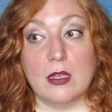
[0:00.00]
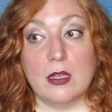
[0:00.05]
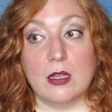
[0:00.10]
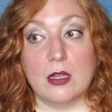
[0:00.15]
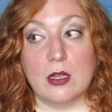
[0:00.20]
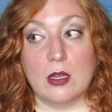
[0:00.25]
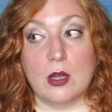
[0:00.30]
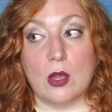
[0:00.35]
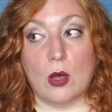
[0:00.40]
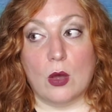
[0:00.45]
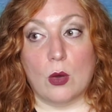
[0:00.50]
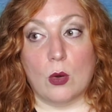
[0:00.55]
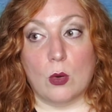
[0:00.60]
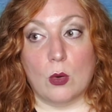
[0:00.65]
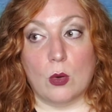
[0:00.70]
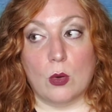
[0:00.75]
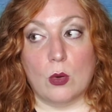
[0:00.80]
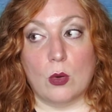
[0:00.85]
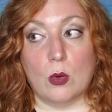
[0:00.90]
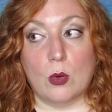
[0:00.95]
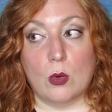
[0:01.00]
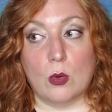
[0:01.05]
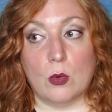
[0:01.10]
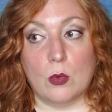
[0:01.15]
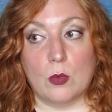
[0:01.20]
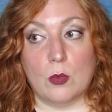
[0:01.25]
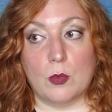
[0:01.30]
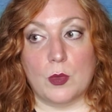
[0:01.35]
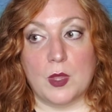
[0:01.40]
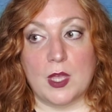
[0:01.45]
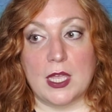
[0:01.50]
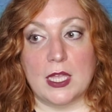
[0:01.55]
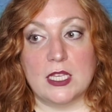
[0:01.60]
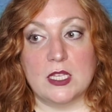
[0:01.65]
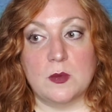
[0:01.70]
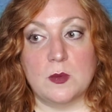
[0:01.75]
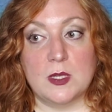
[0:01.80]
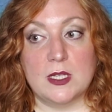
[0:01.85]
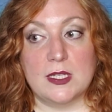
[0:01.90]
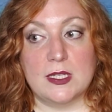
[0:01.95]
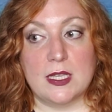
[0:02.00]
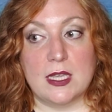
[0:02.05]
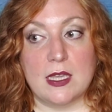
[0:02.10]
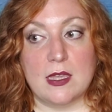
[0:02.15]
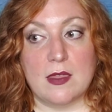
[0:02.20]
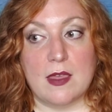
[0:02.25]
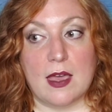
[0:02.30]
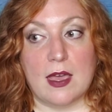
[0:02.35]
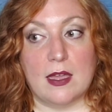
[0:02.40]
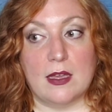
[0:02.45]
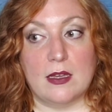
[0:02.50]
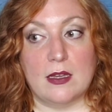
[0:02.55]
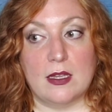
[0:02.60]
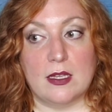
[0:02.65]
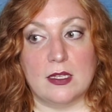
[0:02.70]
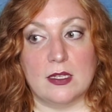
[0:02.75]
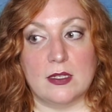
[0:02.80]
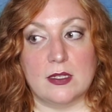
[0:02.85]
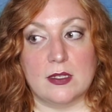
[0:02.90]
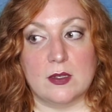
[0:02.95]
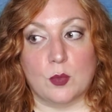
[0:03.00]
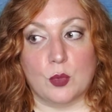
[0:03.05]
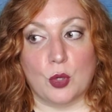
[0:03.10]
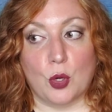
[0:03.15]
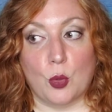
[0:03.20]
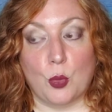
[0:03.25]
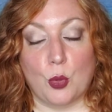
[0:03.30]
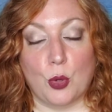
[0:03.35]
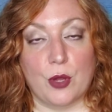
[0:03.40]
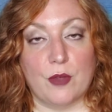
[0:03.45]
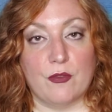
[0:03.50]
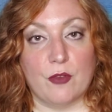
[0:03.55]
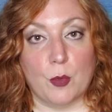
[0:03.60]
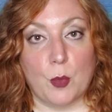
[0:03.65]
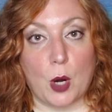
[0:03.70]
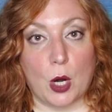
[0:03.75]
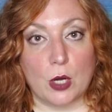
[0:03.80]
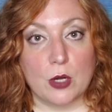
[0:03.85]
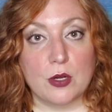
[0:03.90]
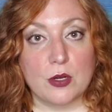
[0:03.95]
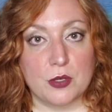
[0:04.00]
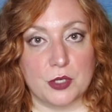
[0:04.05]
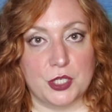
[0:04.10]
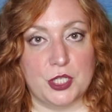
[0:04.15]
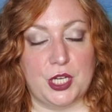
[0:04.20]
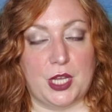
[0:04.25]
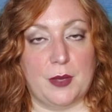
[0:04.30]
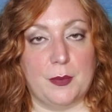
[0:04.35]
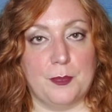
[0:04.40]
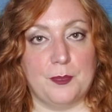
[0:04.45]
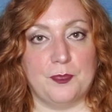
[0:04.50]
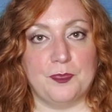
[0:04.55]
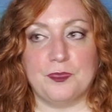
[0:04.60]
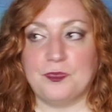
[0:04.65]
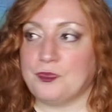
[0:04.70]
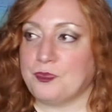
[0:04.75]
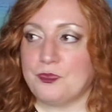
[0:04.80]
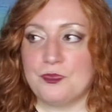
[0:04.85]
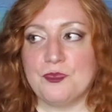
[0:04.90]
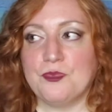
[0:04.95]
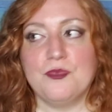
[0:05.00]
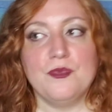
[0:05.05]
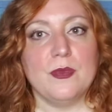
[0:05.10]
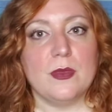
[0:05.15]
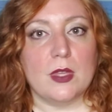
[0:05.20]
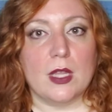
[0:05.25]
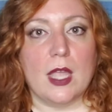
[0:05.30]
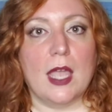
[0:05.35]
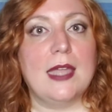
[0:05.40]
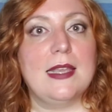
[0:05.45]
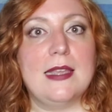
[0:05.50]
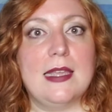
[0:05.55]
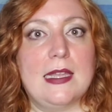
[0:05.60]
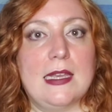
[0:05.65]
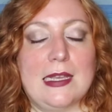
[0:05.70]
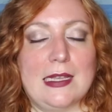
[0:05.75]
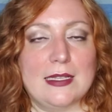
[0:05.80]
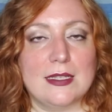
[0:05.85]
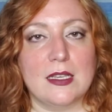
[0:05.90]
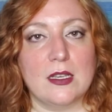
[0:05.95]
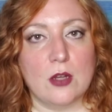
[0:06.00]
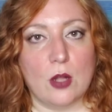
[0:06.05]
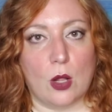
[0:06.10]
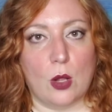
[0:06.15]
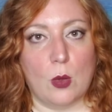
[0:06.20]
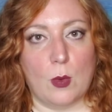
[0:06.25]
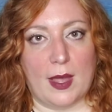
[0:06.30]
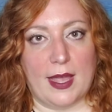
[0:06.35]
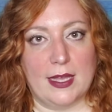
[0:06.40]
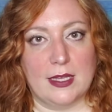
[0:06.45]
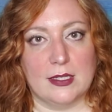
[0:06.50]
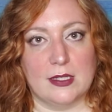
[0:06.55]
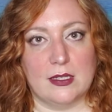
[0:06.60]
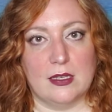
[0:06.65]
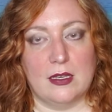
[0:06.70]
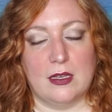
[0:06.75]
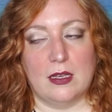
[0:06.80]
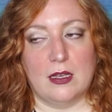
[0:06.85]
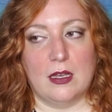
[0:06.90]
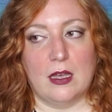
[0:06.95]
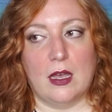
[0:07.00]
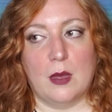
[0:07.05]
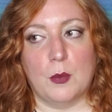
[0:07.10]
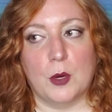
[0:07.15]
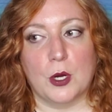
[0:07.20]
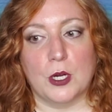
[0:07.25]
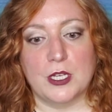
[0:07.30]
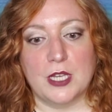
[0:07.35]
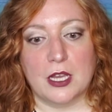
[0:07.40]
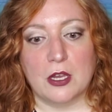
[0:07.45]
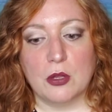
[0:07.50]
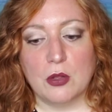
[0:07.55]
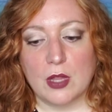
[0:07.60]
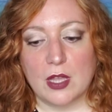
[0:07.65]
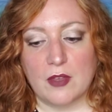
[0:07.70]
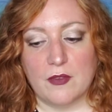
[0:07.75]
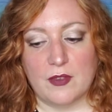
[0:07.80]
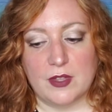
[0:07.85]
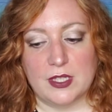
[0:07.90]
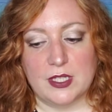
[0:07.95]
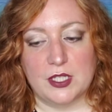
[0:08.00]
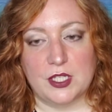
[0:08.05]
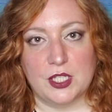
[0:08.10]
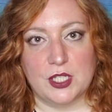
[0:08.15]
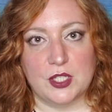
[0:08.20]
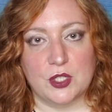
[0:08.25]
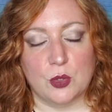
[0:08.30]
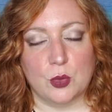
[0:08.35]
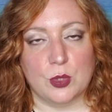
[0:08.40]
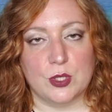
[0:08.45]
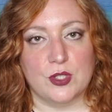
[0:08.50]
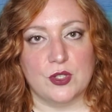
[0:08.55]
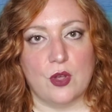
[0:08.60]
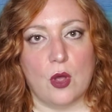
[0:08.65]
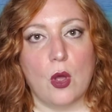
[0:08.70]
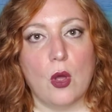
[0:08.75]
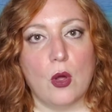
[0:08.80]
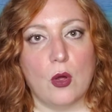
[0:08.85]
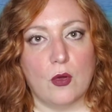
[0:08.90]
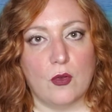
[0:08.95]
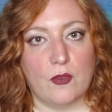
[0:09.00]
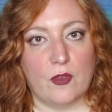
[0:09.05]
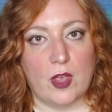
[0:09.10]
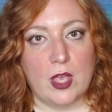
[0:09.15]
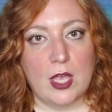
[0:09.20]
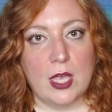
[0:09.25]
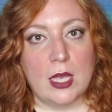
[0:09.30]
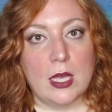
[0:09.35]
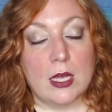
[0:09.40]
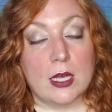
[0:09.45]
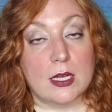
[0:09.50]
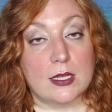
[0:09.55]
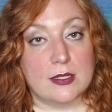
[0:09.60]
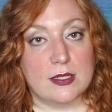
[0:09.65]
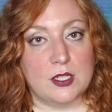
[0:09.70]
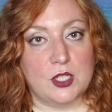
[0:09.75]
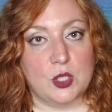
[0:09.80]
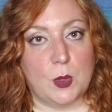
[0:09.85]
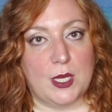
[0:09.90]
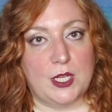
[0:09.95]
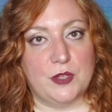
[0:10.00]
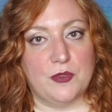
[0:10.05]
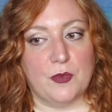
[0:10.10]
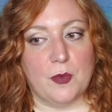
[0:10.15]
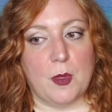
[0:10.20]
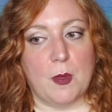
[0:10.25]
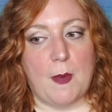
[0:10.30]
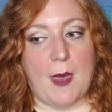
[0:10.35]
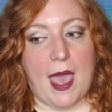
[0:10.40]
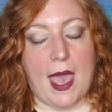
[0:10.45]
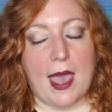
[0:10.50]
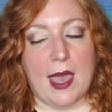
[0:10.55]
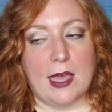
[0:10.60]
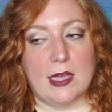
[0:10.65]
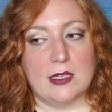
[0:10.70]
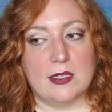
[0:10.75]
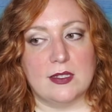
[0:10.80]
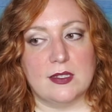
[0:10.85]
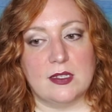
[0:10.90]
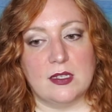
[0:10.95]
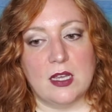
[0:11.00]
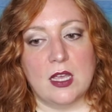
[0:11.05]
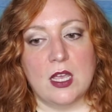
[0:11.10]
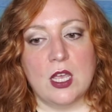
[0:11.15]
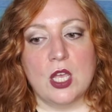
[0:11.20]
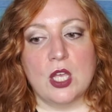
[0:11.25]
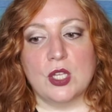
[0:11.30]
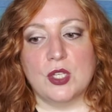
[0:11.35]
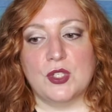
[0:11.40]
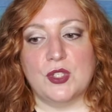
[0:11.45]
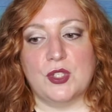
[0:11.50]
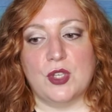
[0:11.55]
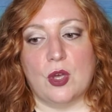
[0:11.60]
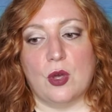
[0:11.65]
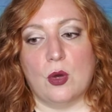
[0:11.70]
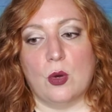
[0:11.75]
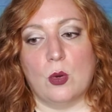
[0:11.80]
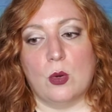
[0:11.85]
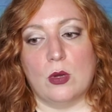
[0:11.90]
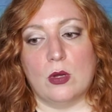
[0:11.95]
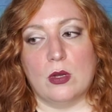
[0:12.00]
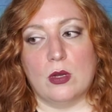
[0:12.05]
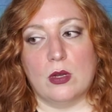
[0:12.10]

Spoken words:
the intimacy that is appropriate for partnership. And it isn't always, particularly if it's just to resolve a situation from the past. So